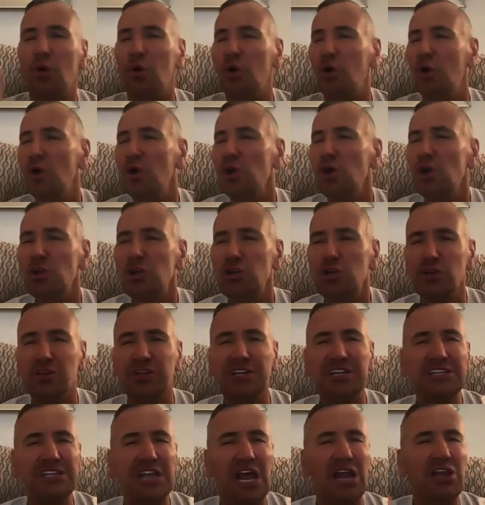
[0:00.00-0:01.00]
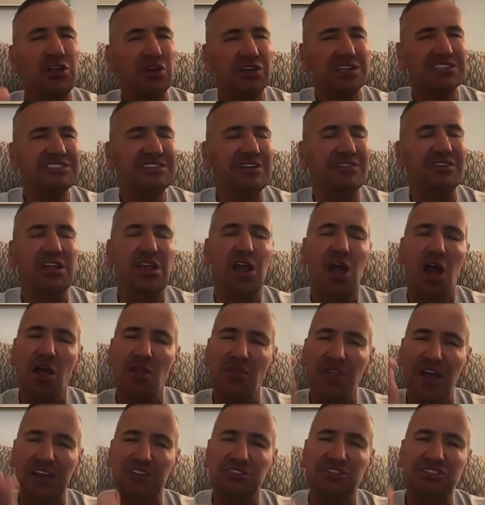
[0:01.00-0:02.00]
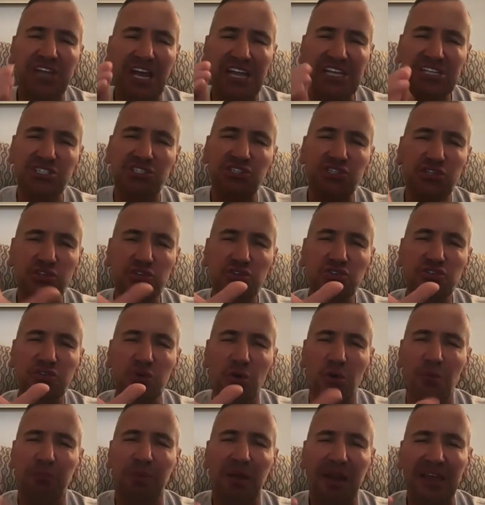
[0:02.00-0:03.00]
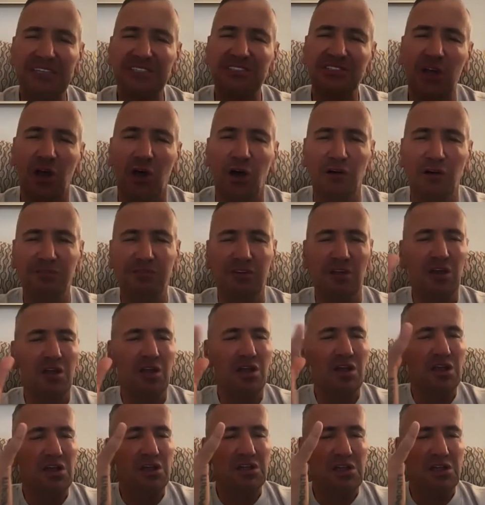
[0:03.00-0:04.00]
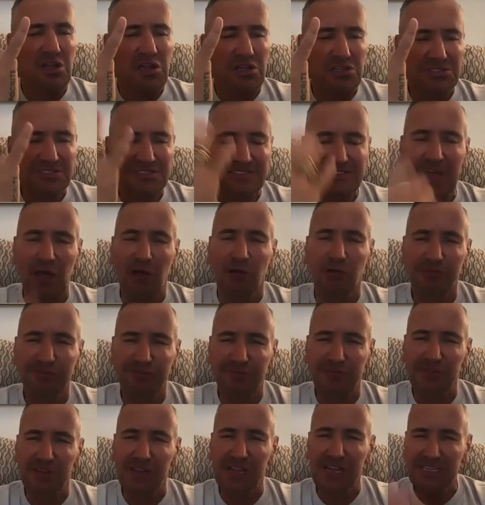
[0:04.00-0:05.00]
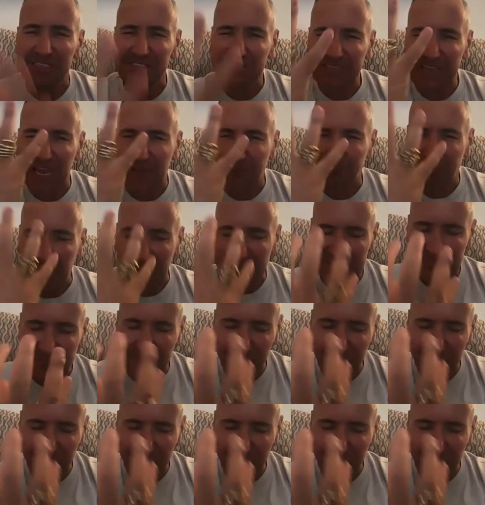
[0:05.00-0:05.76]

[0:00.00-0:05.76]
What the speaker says: or look at something that takes you to a place of self, into that place